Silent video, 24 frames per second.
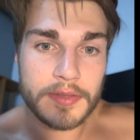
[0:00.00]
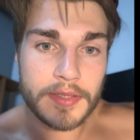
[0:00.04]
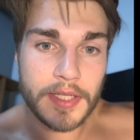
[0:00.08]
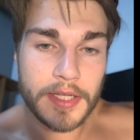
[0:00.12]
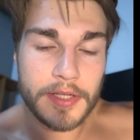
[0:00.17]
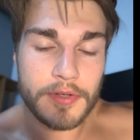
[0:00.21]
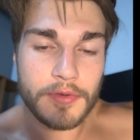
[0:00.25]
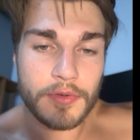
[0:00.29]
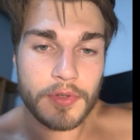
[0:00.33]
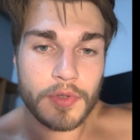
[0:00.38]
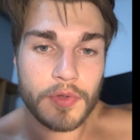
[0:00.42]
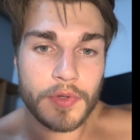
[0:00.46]

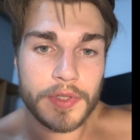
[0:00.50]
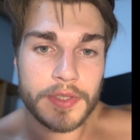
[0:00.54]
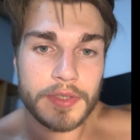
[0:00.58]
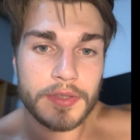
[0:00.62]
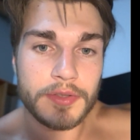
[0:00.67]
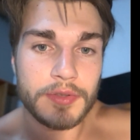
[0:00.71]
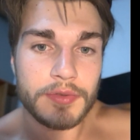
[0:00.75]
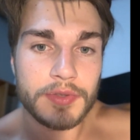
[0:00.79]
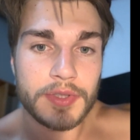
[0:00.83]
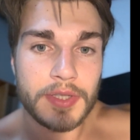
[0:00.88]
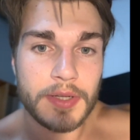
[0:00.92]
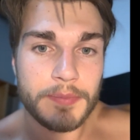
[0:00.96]
that you're going to
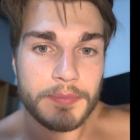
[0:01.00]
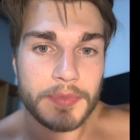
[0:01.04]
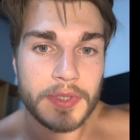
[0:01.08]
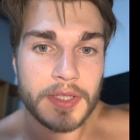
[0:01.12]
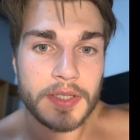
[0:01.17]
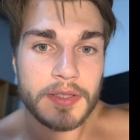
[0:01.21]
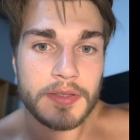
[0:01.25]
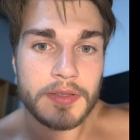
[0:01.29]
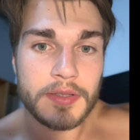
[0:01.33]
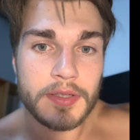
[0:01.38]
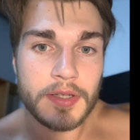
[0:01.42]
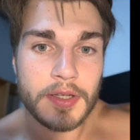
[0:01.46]
do
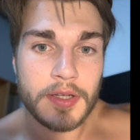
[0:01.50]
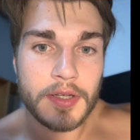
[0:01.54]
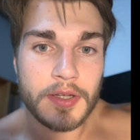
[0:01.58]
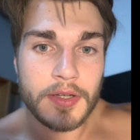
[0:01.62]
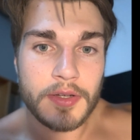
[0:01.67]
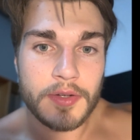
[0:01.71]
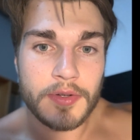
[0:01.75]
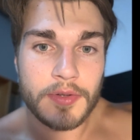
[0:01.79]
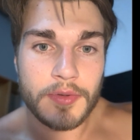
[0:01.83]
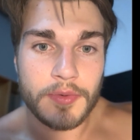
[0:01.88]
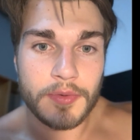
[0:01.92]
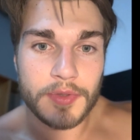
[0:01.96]
something,
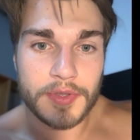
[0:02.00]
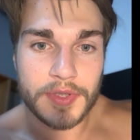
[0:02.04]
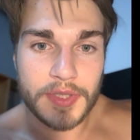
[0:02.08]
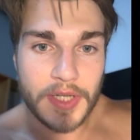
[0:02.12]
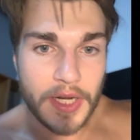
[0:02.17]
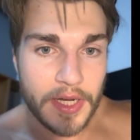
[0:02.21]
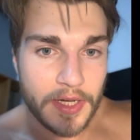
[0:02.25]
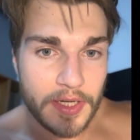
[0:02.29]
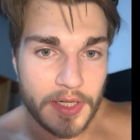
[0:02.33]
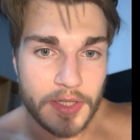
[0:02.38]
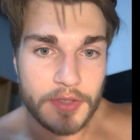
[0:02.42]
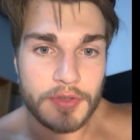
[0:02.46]
or
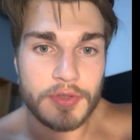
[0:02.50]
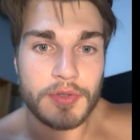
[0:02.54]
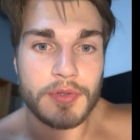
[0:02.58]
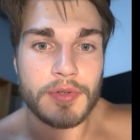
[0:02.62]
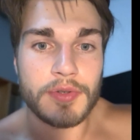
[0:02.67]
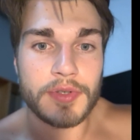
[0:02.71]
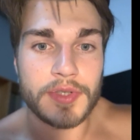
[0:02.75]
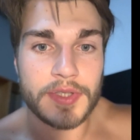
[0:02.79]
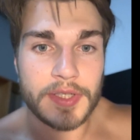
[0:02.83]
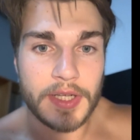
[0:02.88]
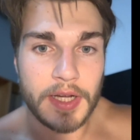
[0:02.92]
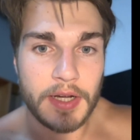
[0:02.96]
stating it to
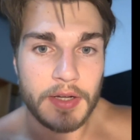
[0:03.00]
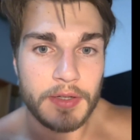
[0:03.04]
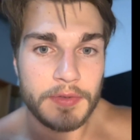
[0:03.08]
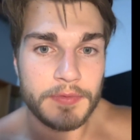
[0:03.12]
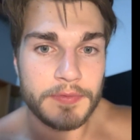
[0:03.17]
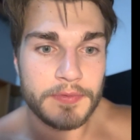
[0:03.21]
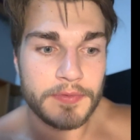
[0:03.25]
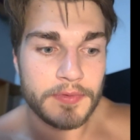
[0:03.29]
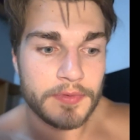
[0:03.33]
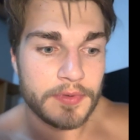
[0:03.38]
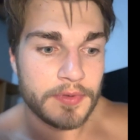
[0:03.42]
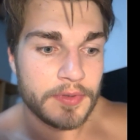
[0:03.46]

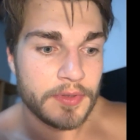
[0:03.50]
yourself,